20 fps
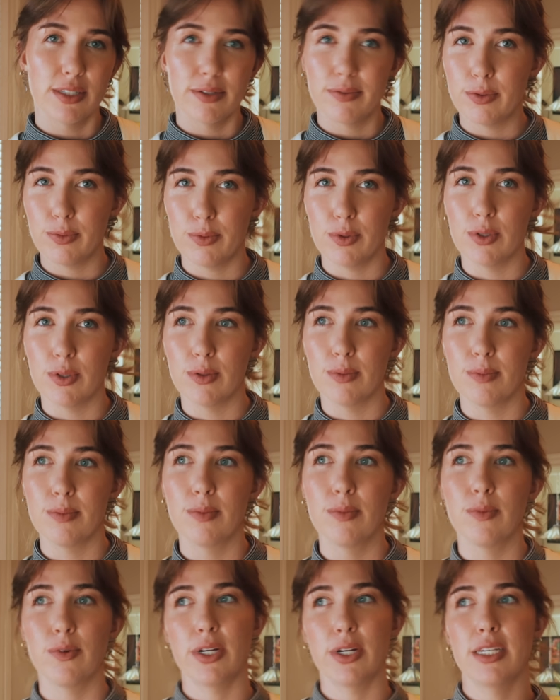of a room
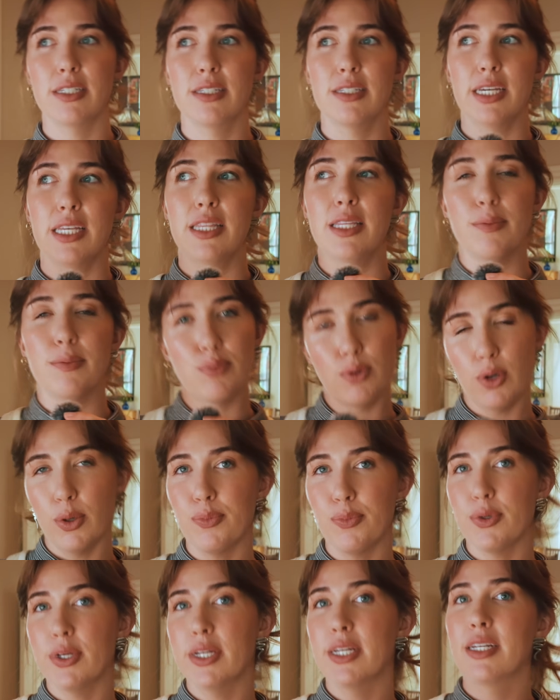where it has like the
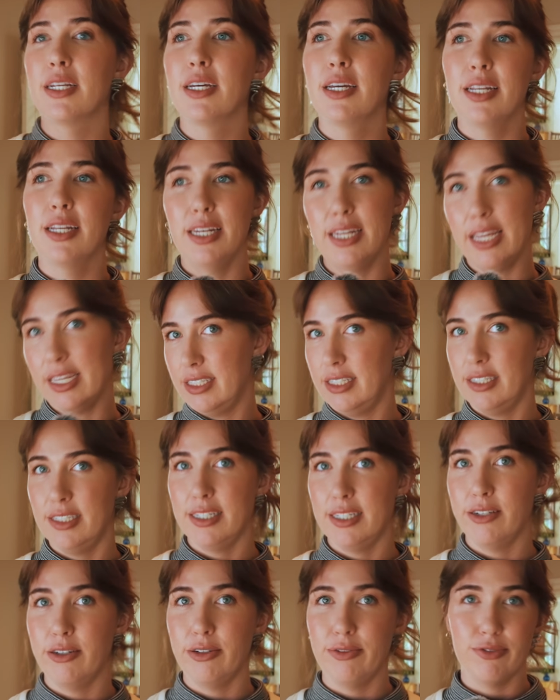appropriate
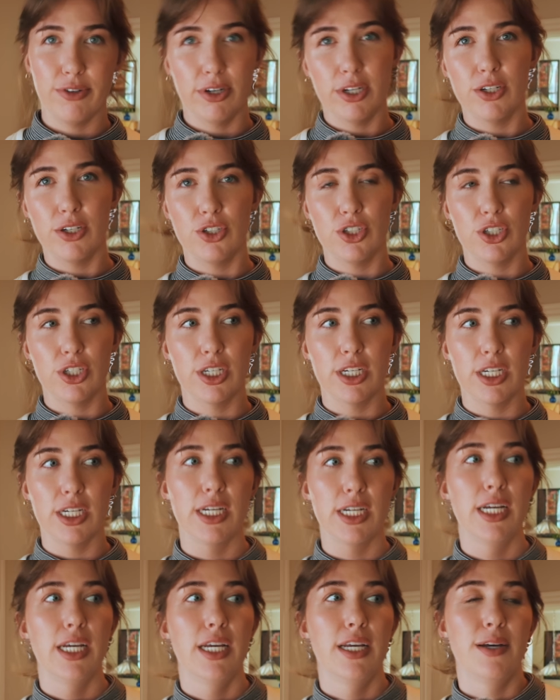necessary furniture,
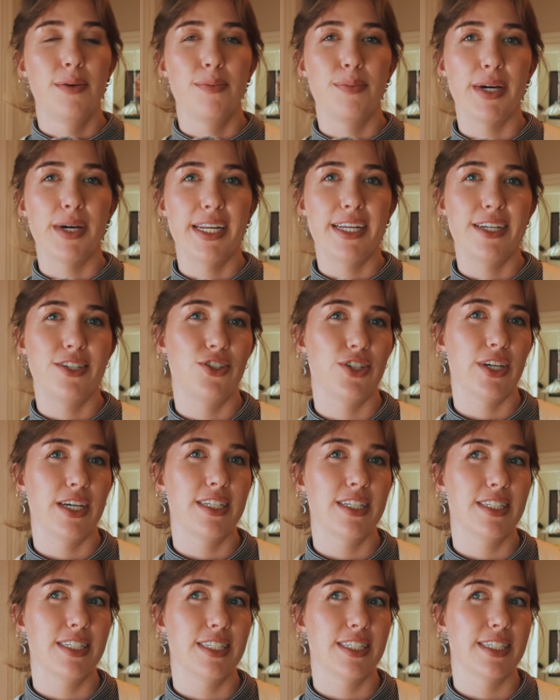but it
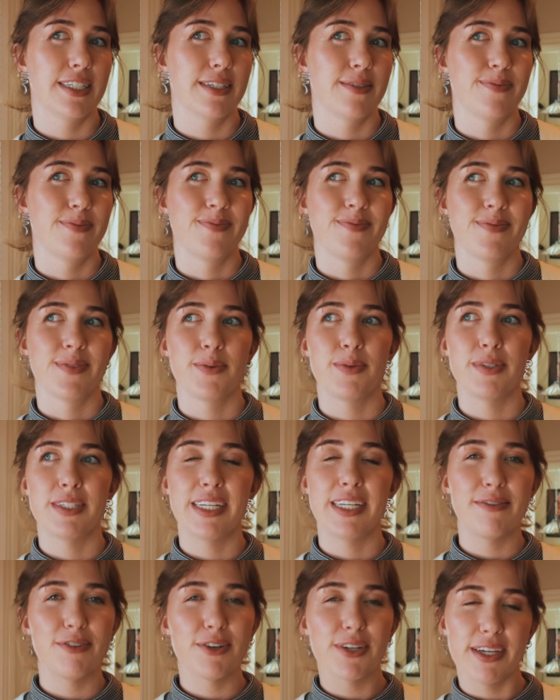just was
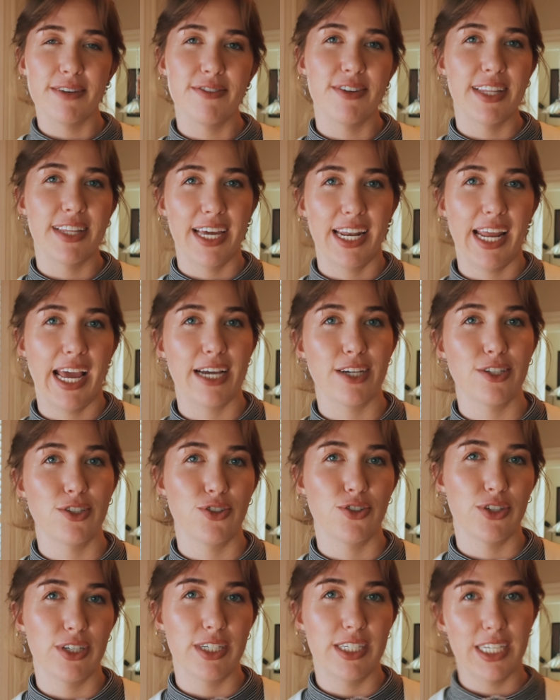never given that
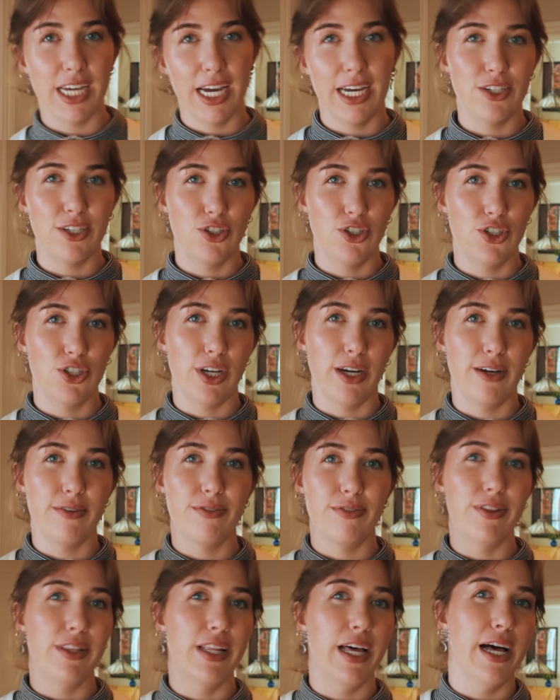extra touch of
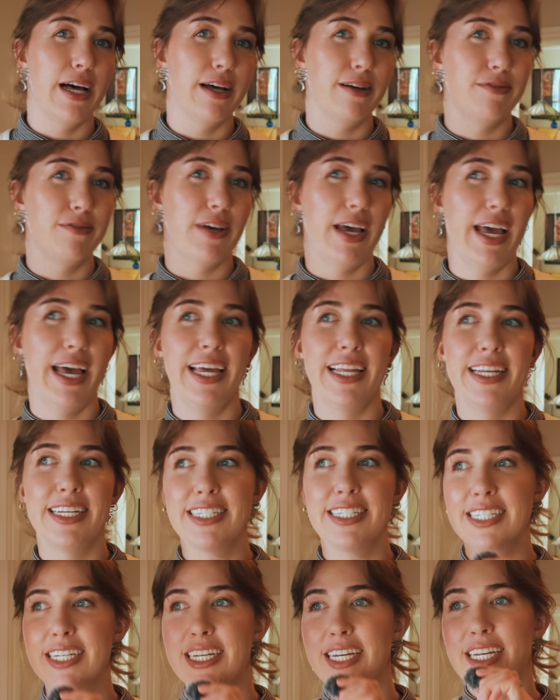love
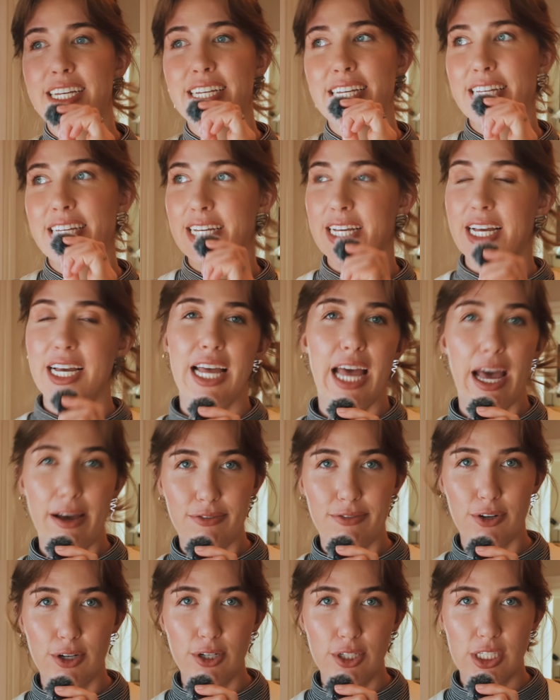and
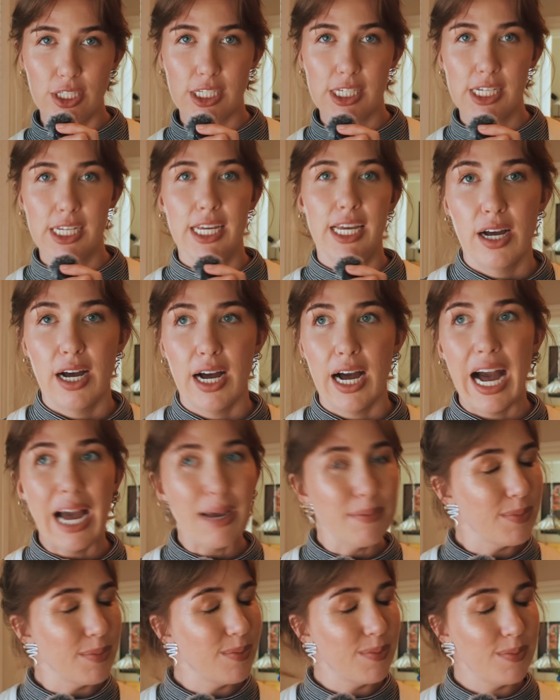effort.
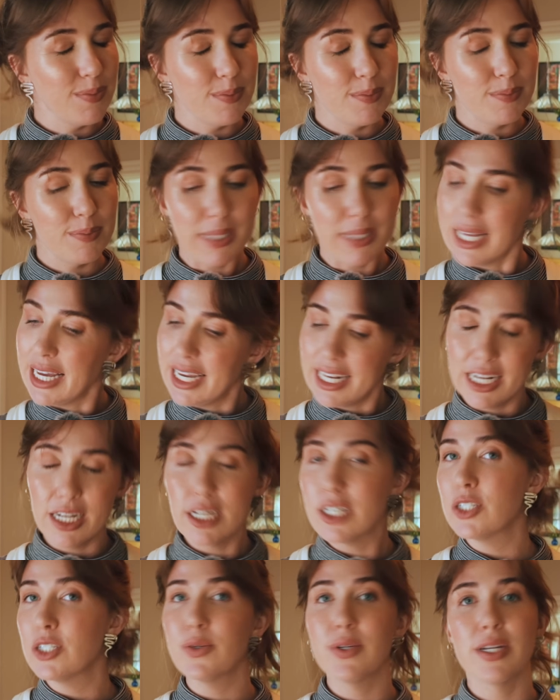I'm planning
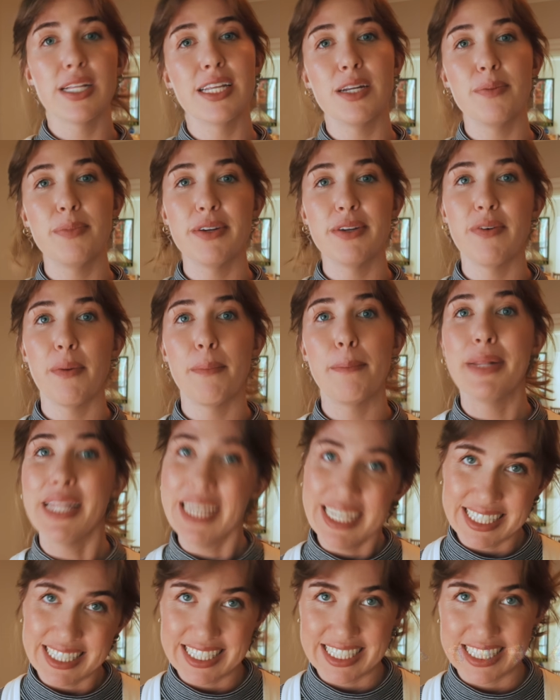on doing a little bit of a
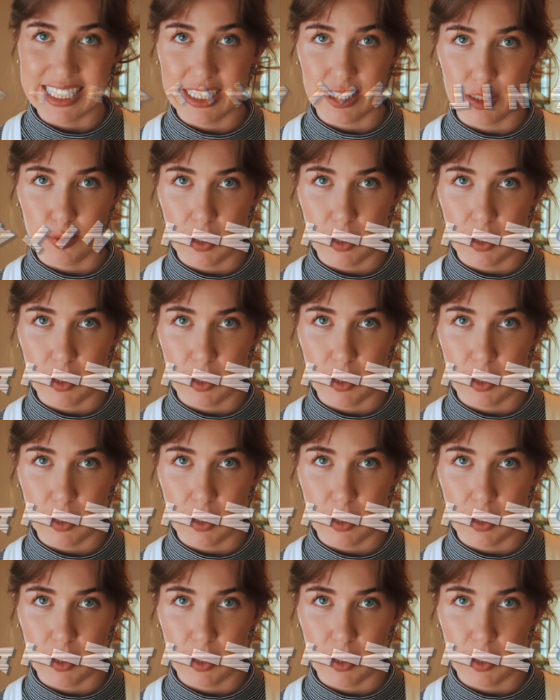blitz this